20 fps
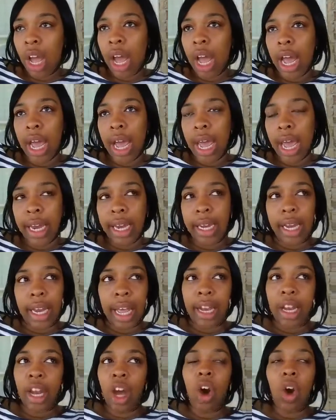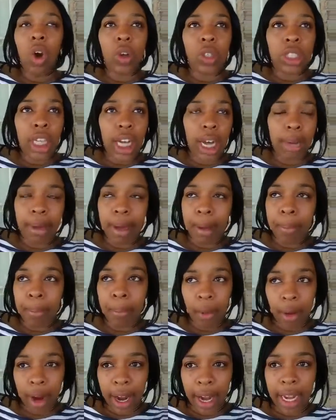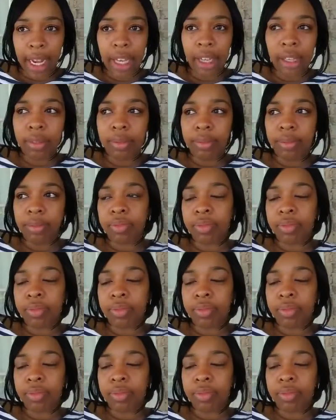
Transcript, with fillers: And, and the whole time I'm praying,